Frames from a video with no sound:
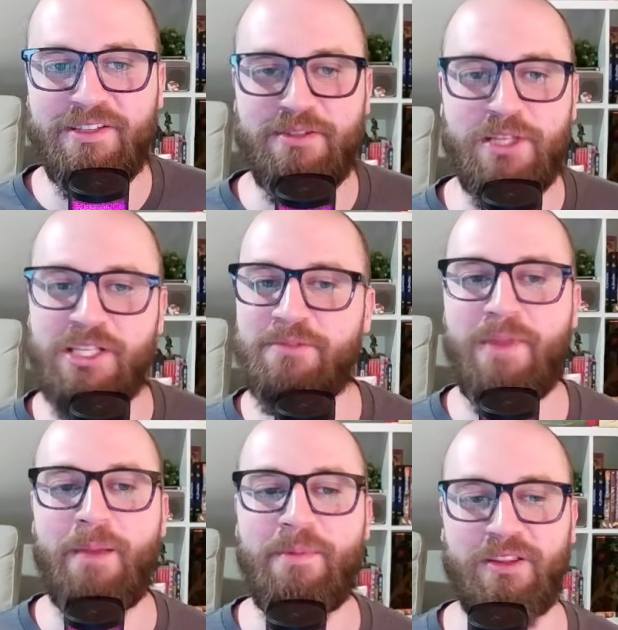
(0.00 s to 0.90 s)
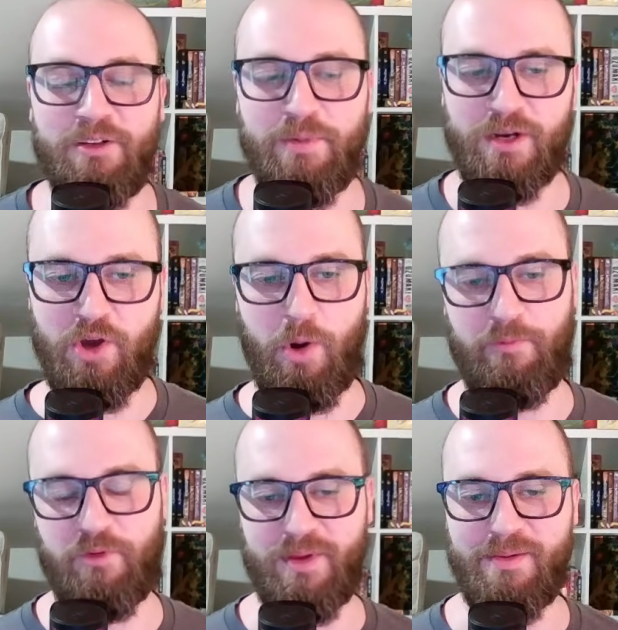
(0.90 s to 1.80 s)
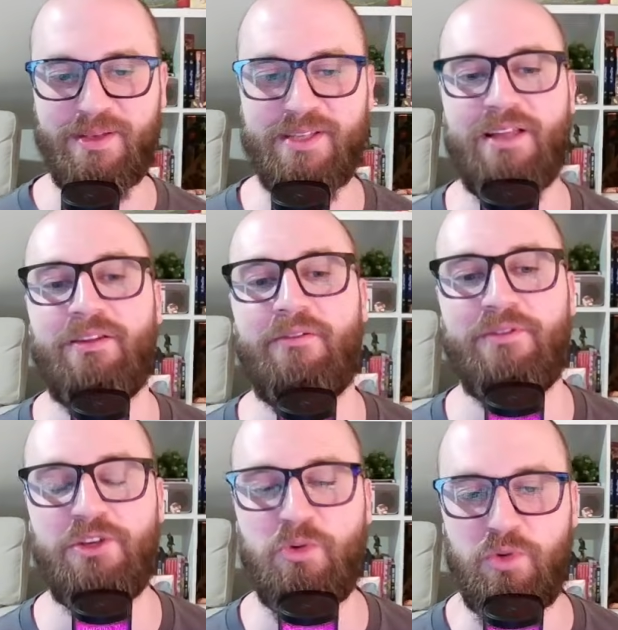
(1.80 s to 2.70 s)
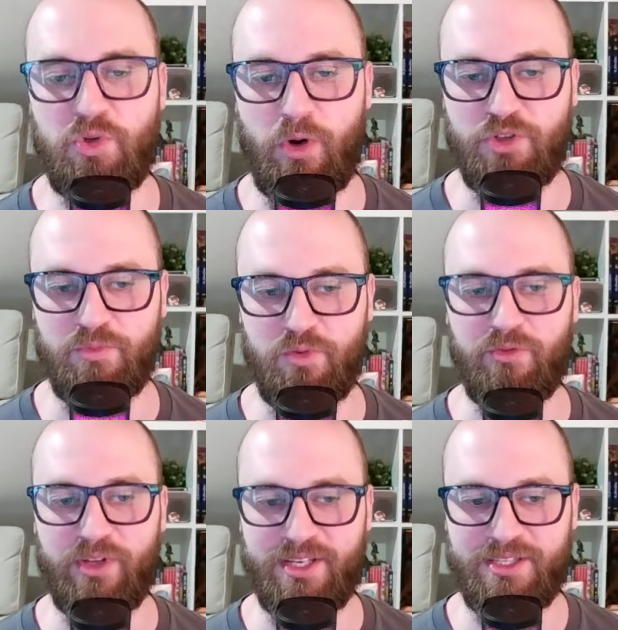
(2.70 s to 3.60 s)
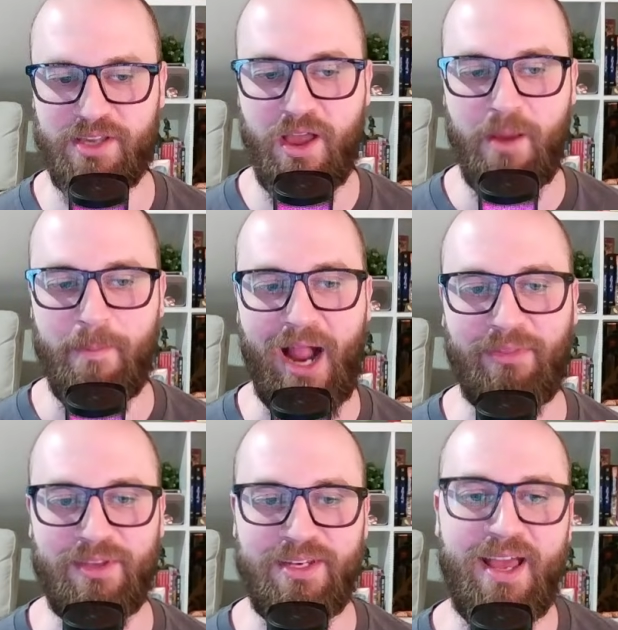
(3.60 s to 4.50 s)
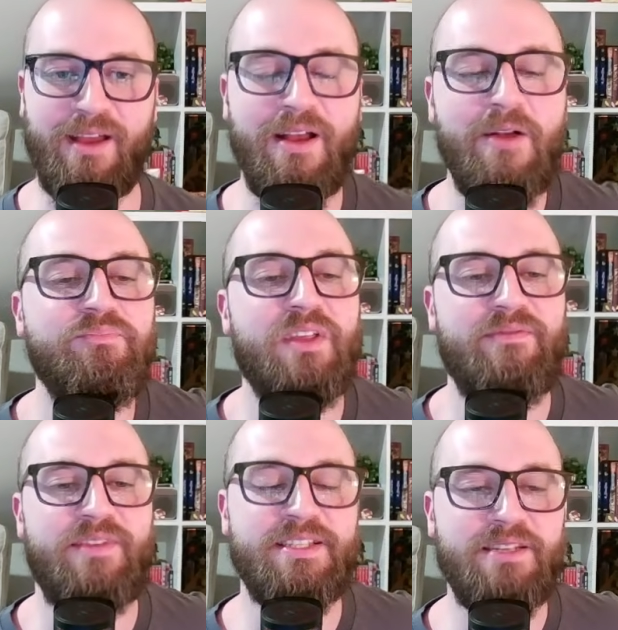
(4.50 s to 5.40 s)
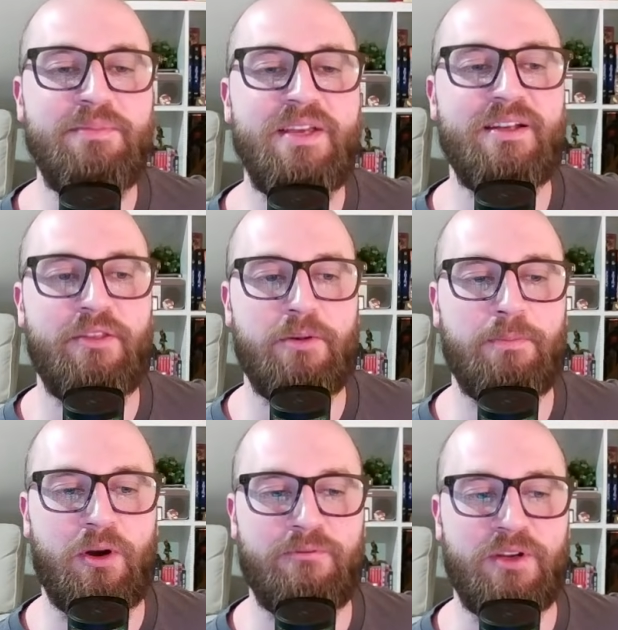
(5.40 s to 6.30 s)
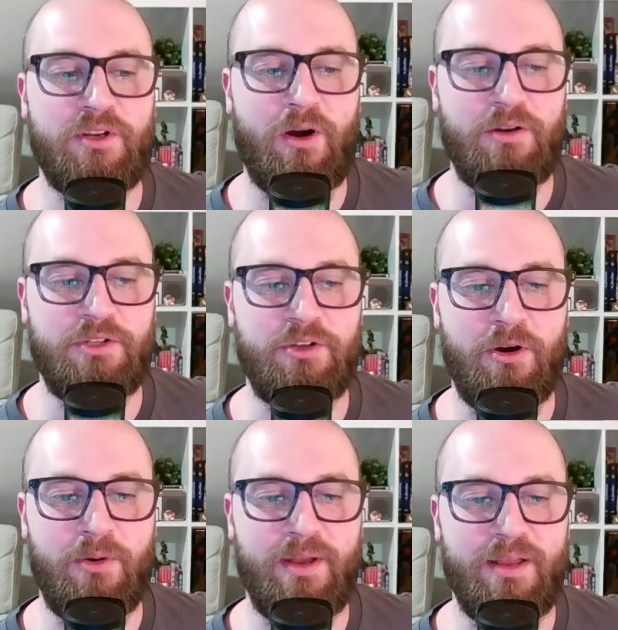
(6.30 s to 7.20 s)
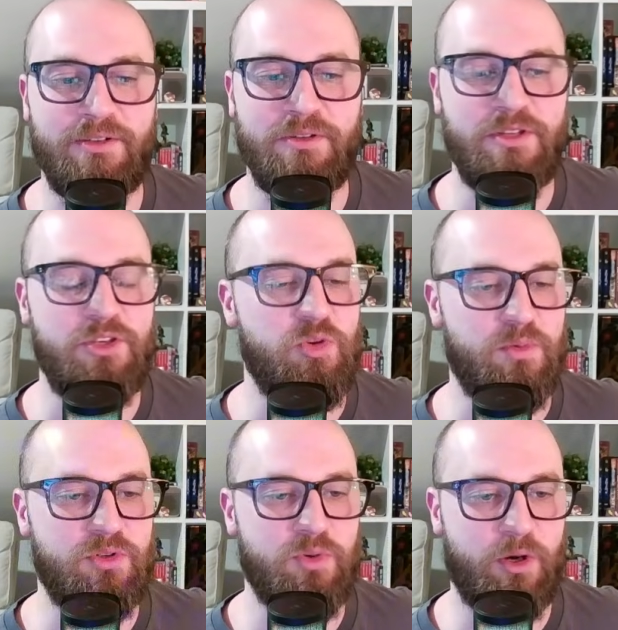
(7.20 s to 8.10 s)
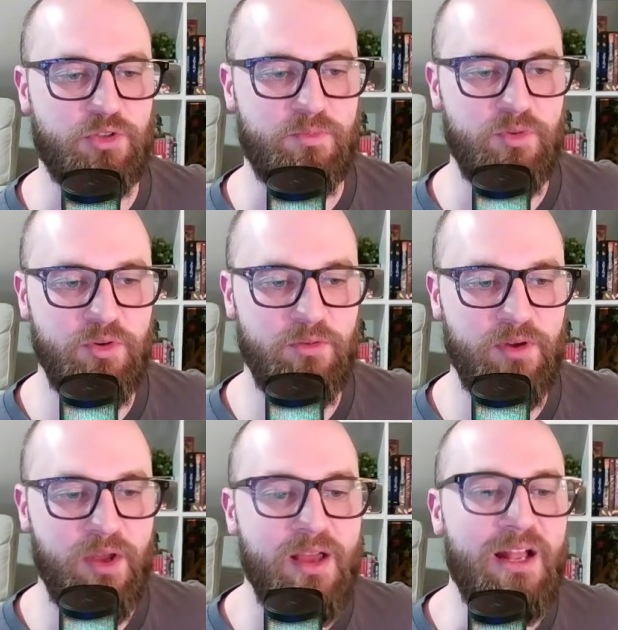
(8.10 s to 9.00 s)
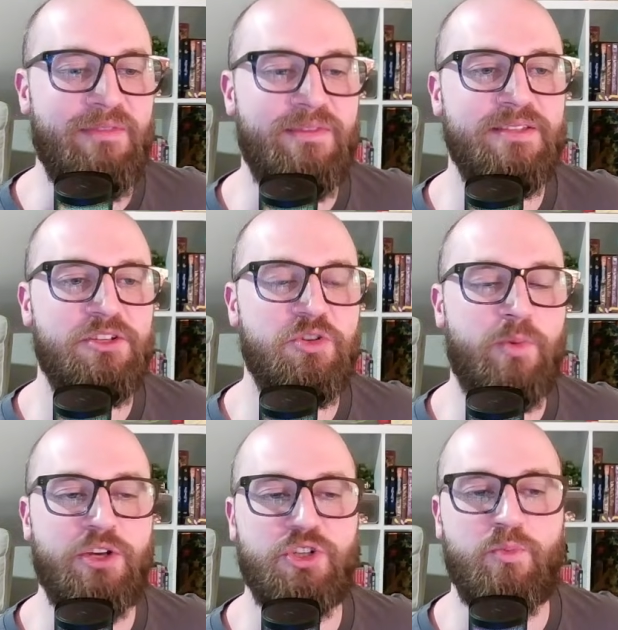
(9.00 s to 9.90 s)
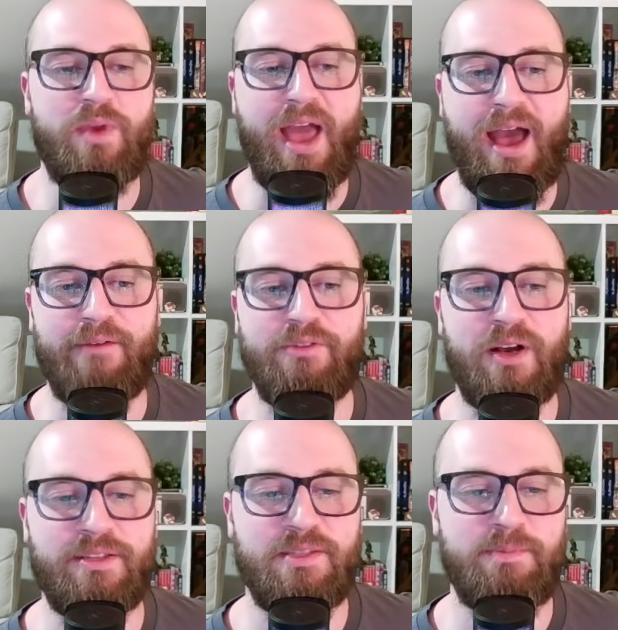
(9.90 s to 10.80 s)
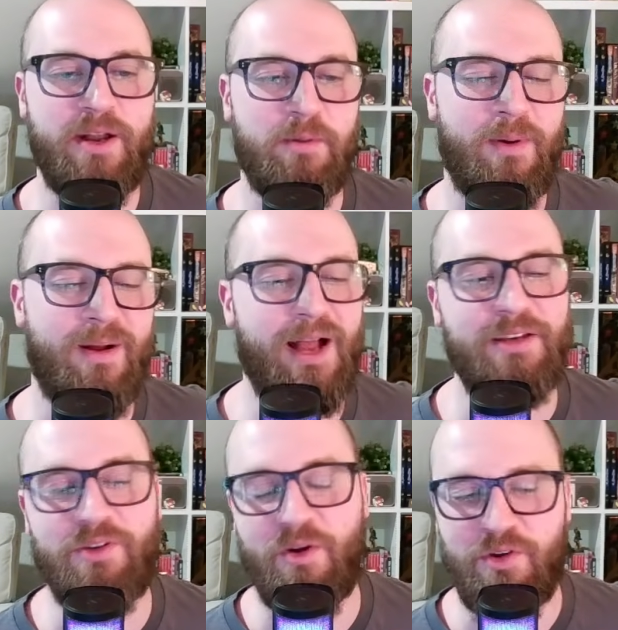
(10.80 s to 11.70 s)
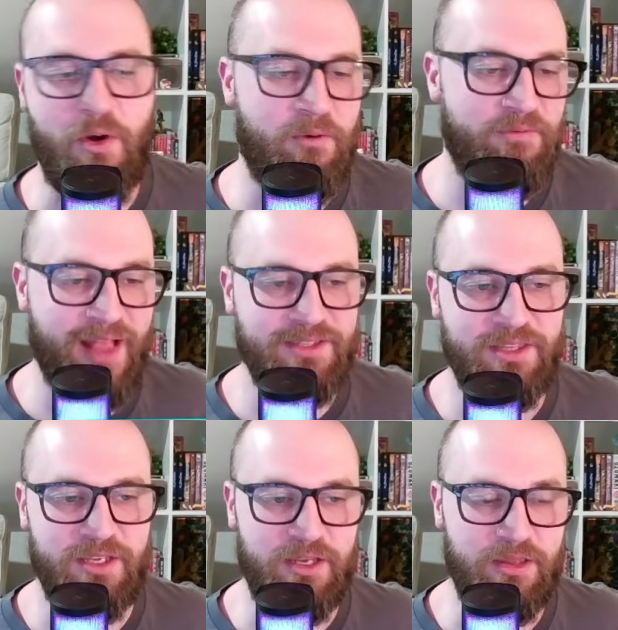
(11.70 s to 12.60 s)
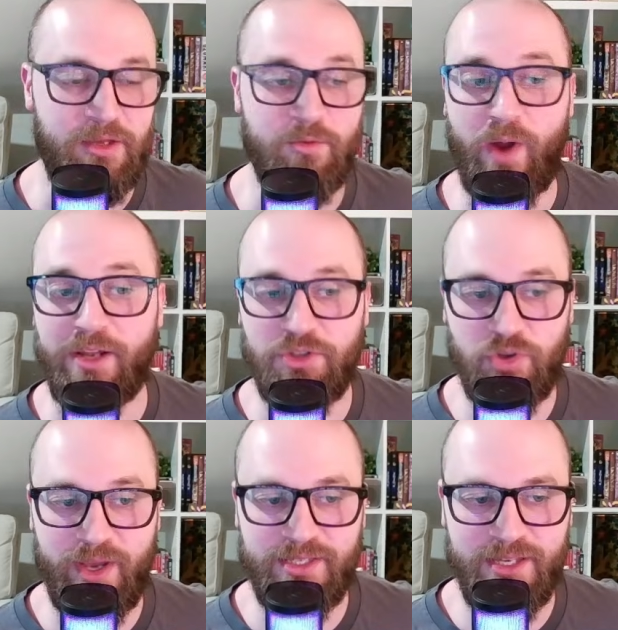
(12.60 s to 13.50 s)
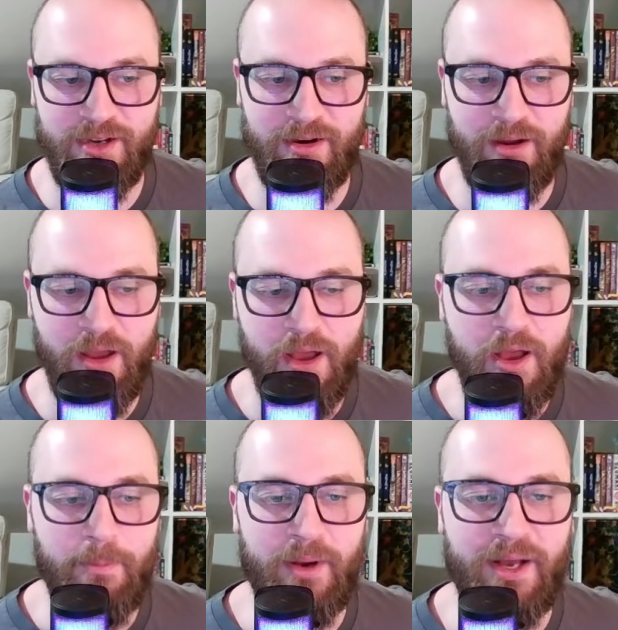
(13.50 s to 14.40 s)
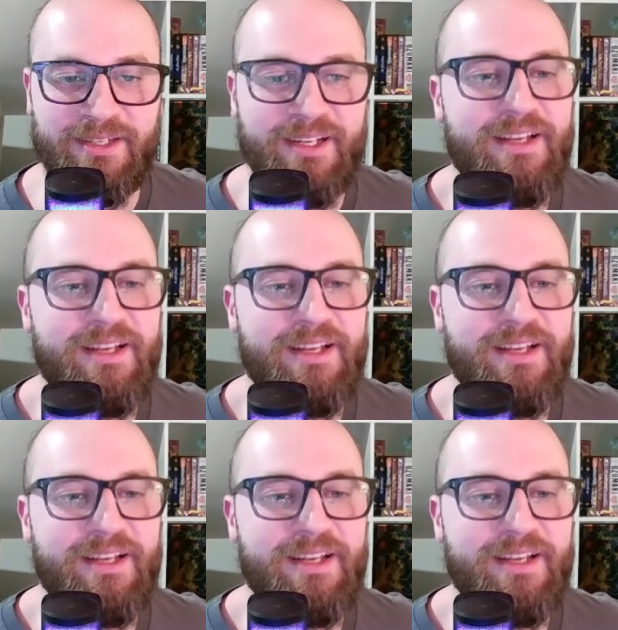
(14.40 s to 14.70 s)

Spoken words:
is maybe a little bit cope for me because I loved the Human Torch move lists back in the day. This can be another perfect card to go into the Human Torch move. In this situation, we have cut Spider-Punk. I don't know if that's the right choice here, but